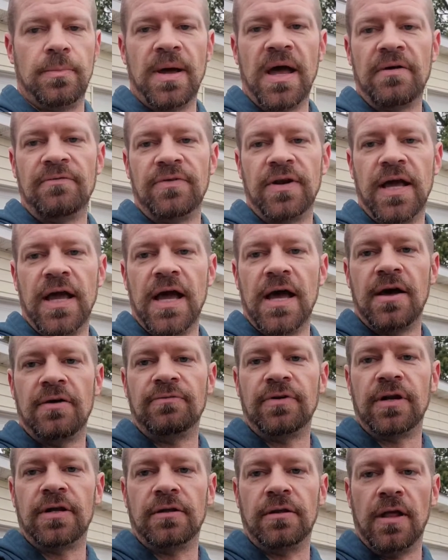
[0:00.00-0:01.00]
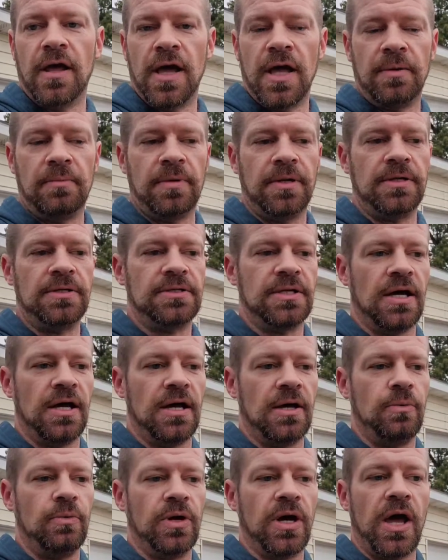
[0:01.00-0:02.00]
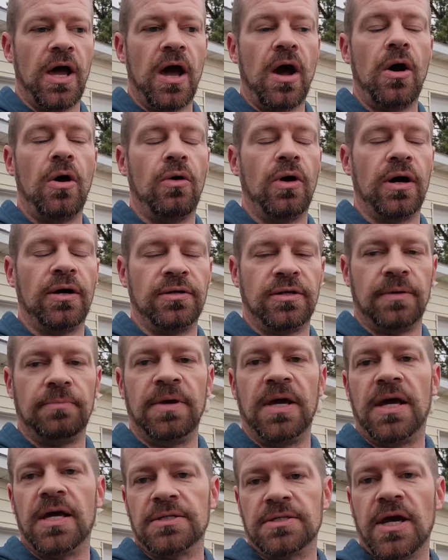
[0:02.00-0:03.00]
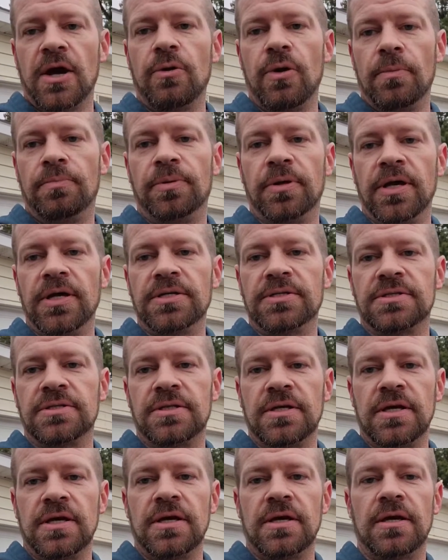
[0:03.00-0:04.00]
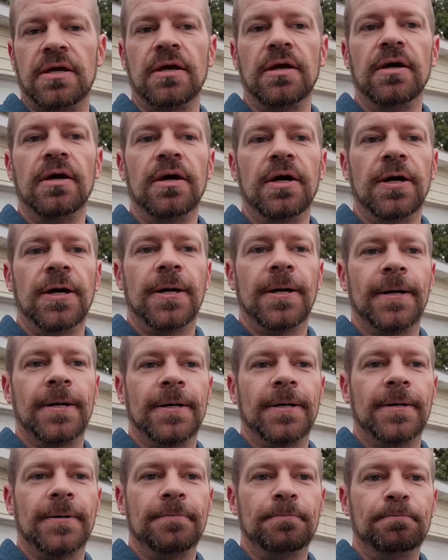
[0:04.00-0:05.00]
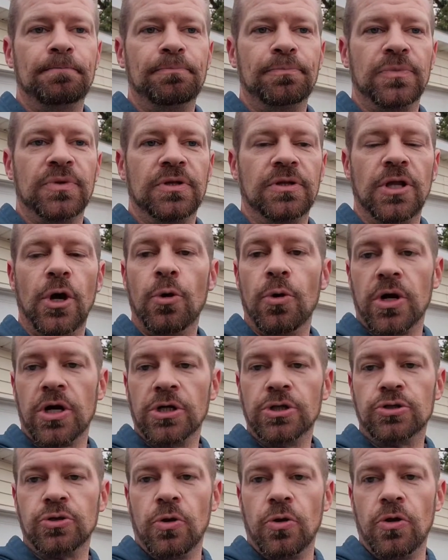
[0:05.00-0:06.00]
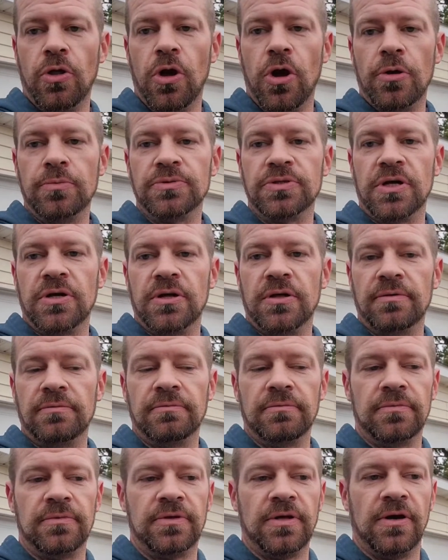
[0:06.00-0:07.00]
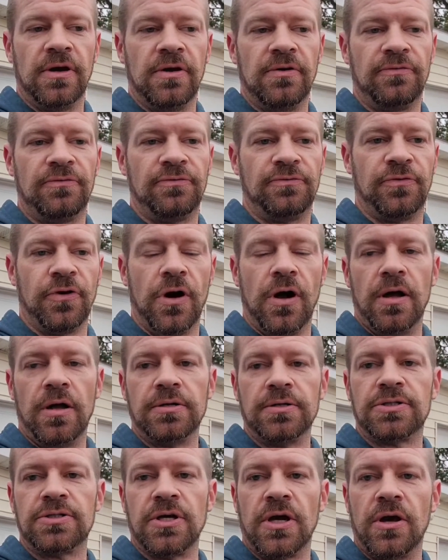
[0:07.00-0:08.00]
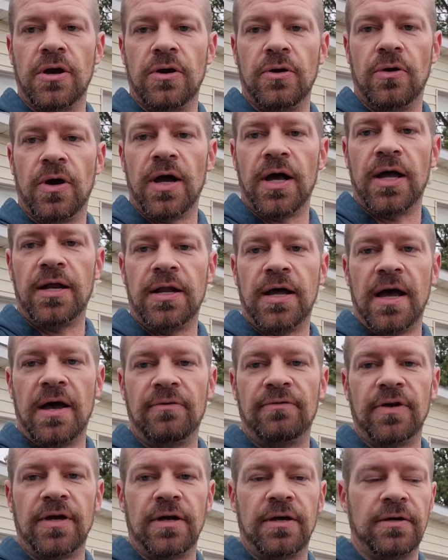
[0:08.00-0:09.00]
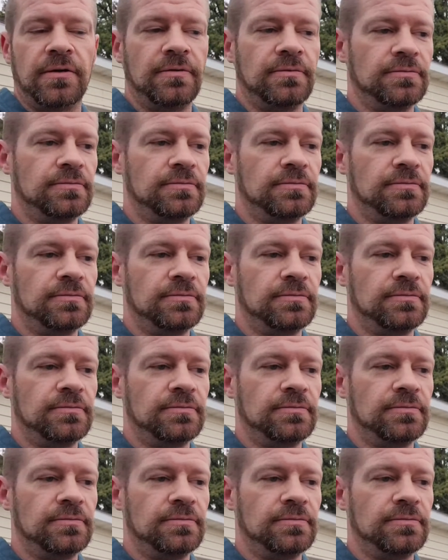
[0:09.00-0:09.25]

having to have an alignment done because I replaced the lower control arms on the front, so I had to have a